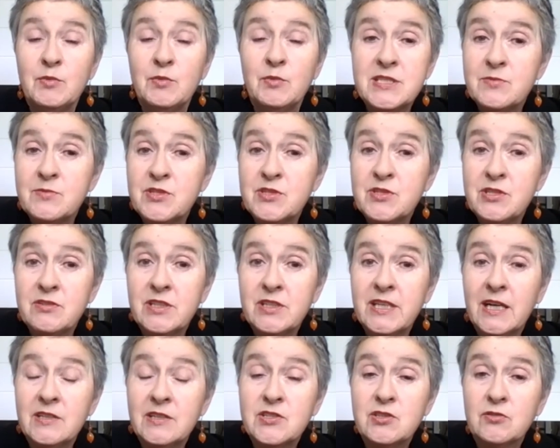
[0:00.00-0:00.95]
The Muslim Student
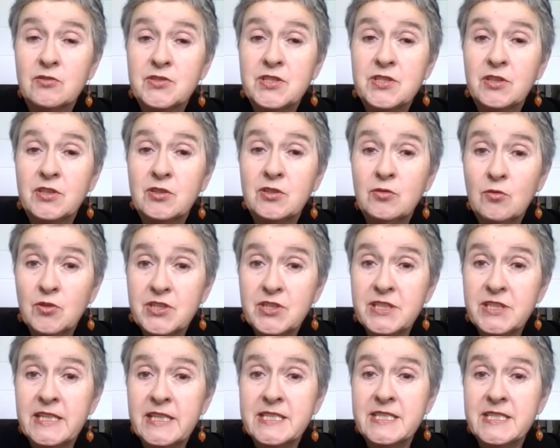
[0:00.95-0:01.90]
Council also
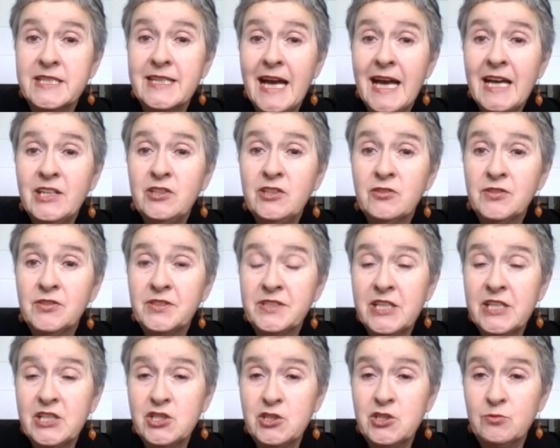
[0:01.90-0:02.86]
coordinates an annual
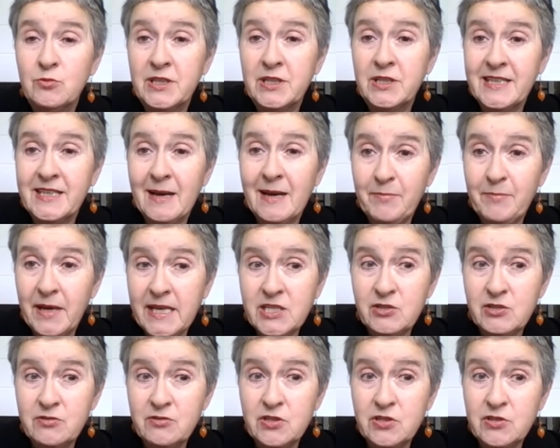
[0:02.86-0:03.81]
nationwide
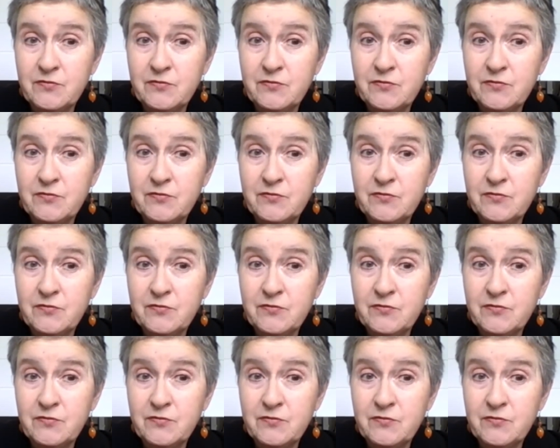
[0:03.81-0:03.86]
campaign to